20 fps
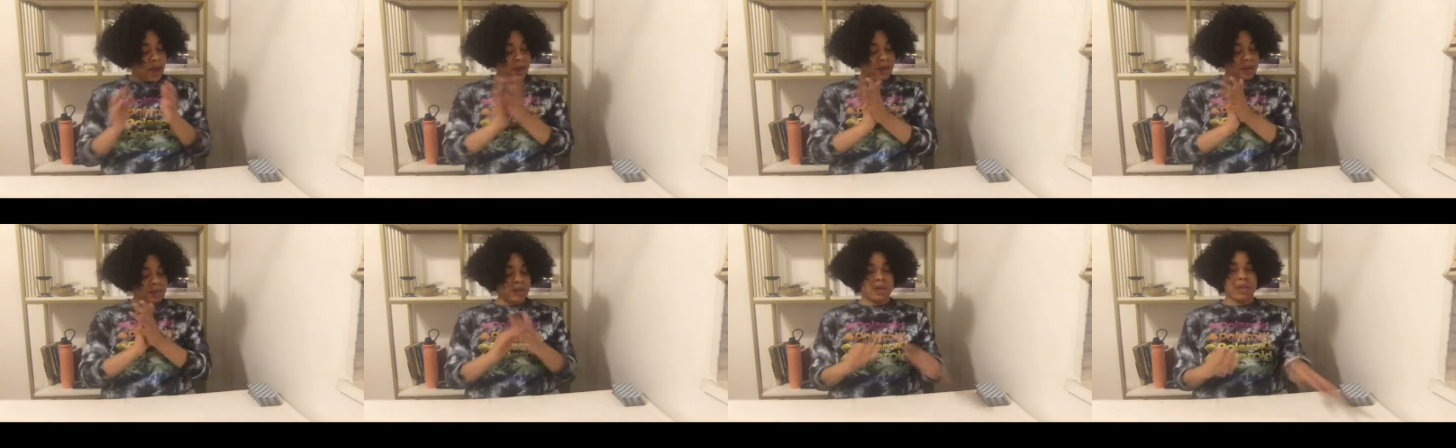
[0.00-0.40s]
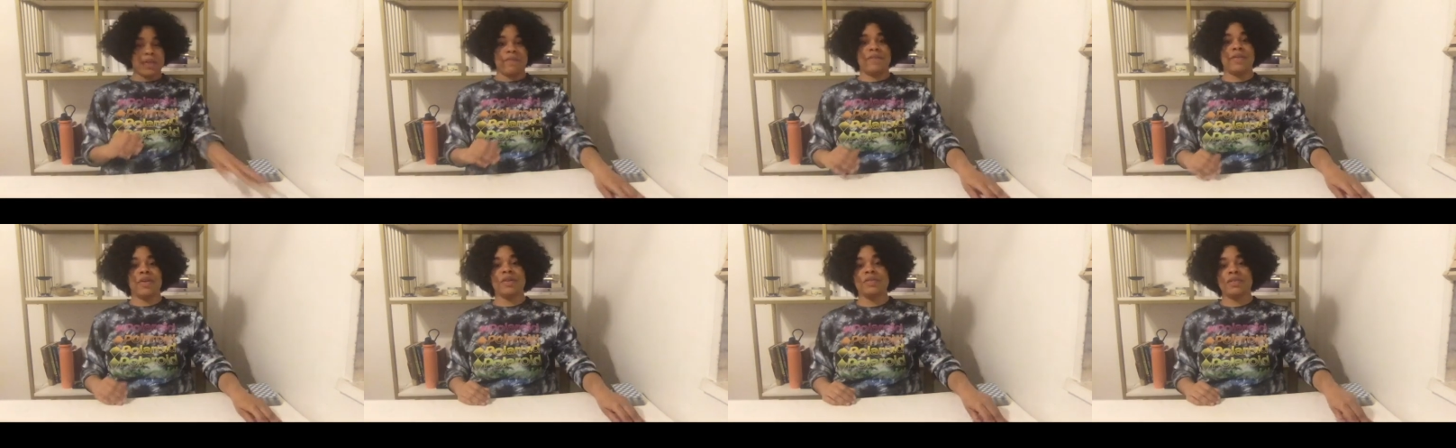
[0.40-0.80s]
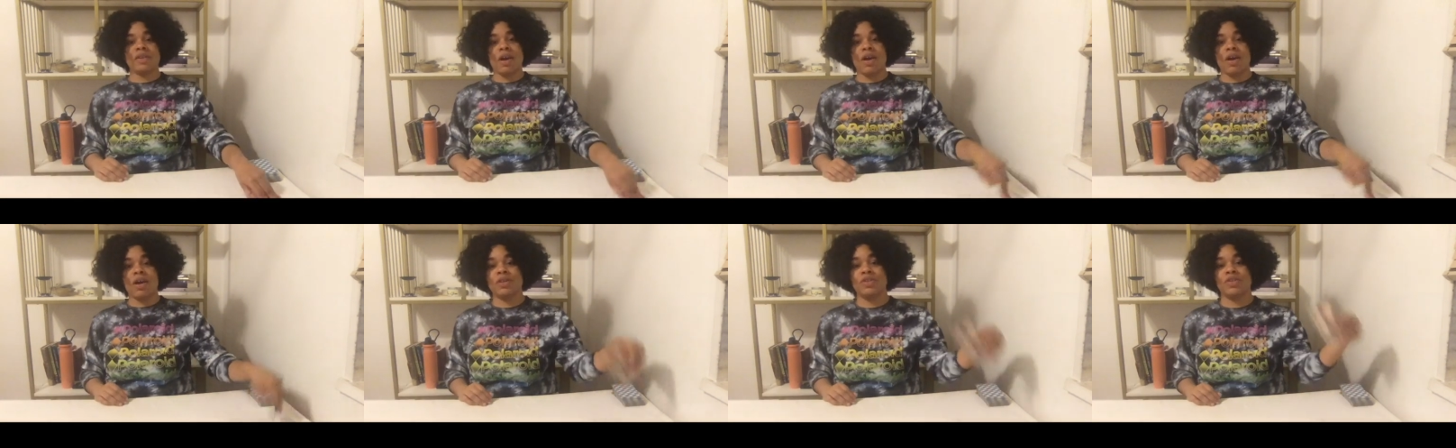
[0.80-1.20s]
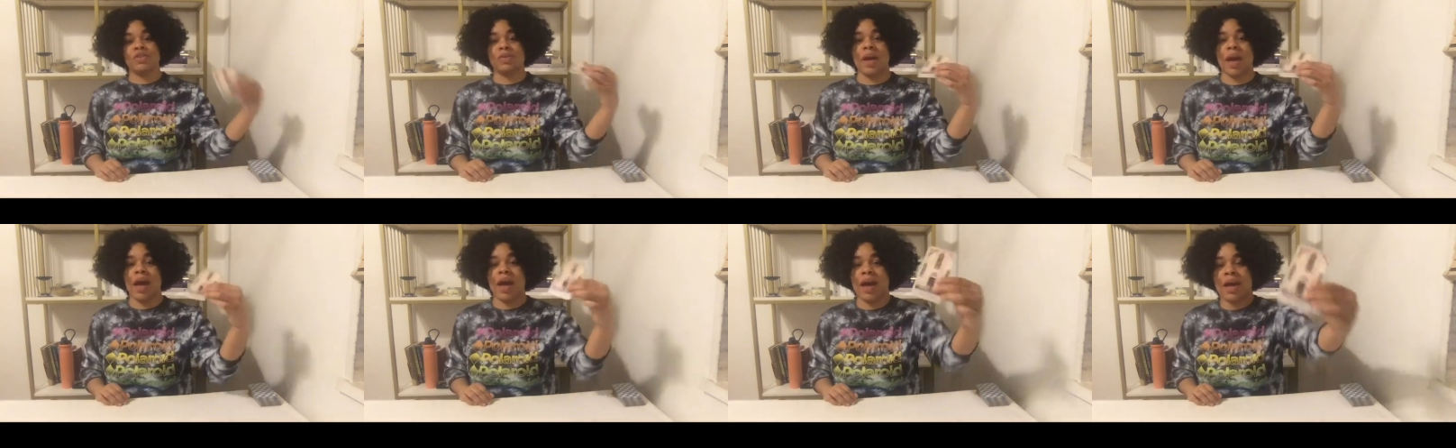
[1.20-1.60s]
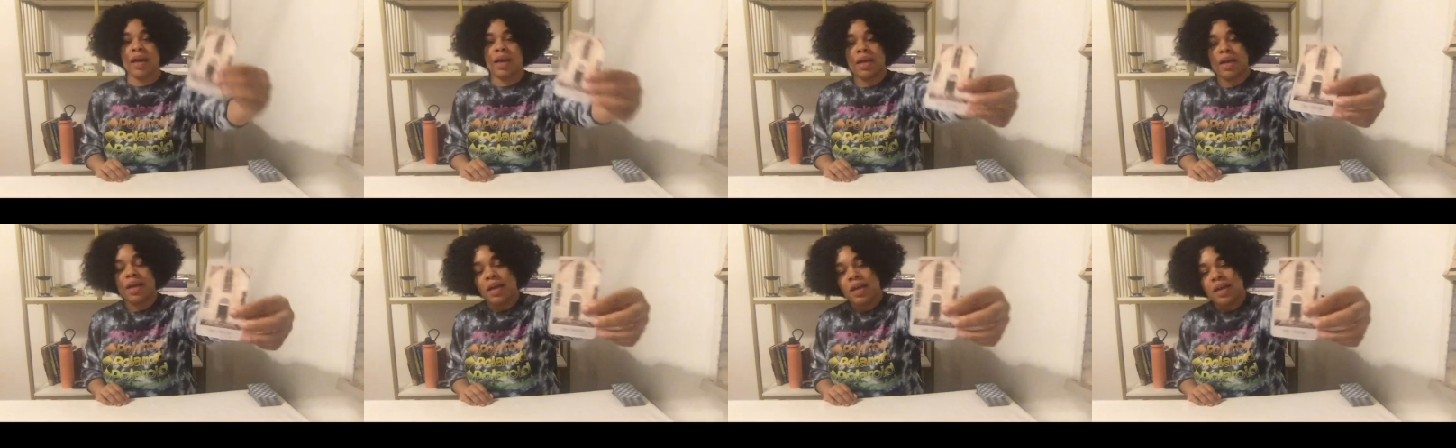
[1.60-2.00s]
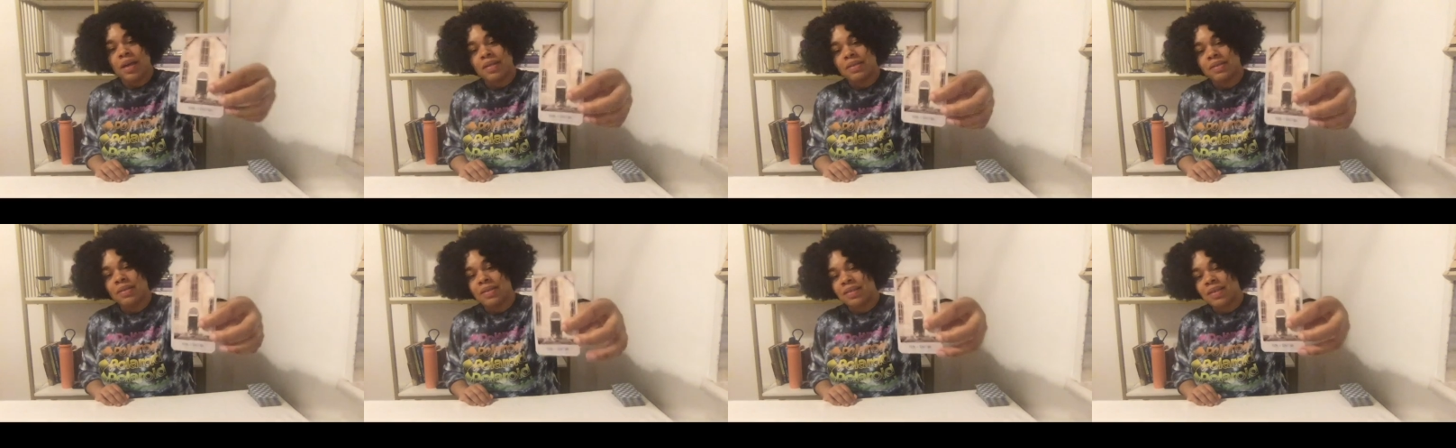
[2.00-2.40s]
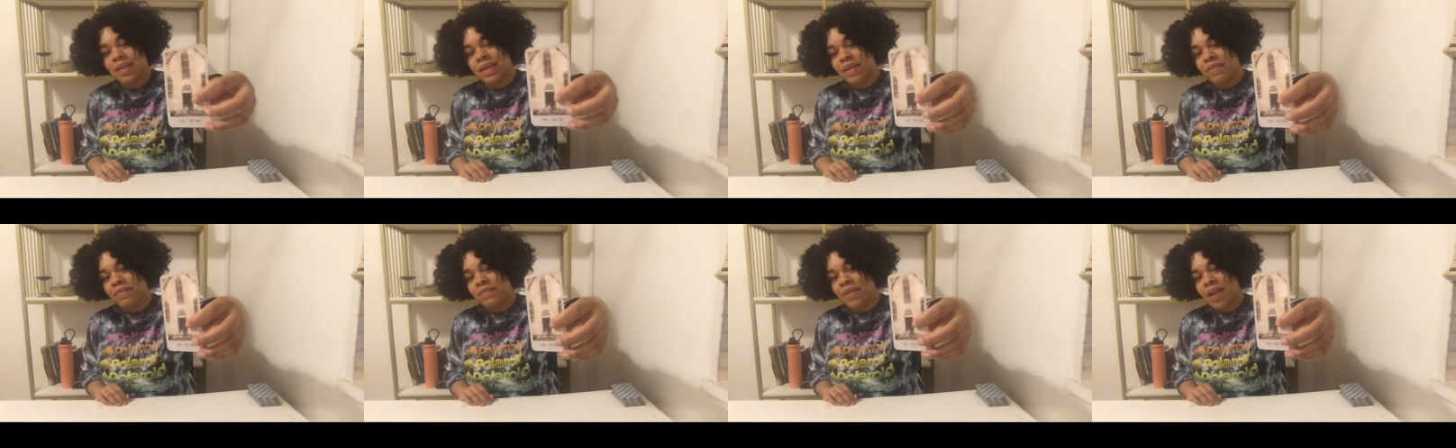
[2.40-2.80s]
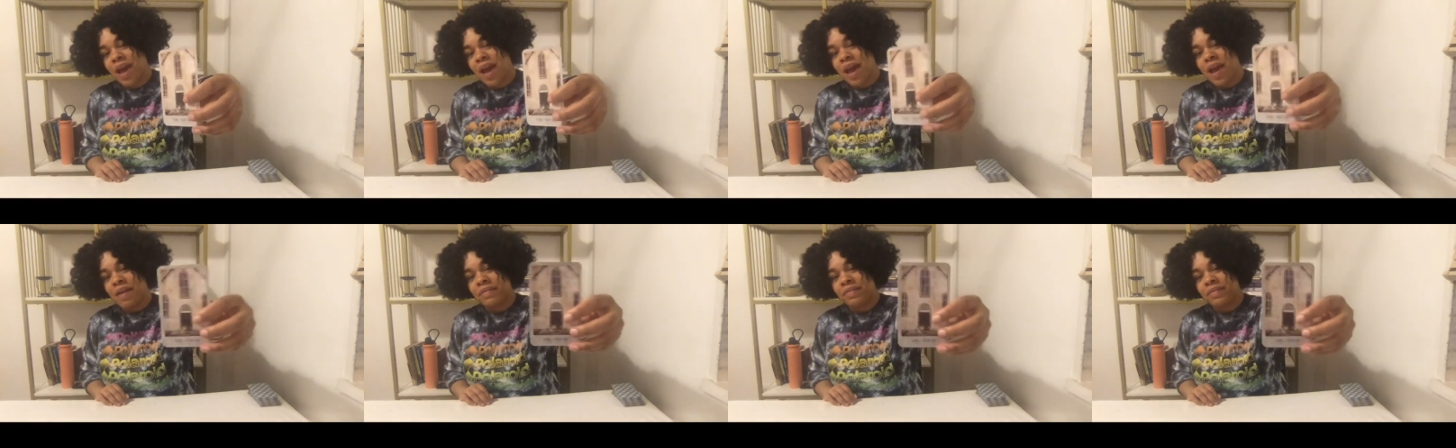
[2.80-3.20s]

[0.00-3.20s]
so the first card you got, the Ten of Knives.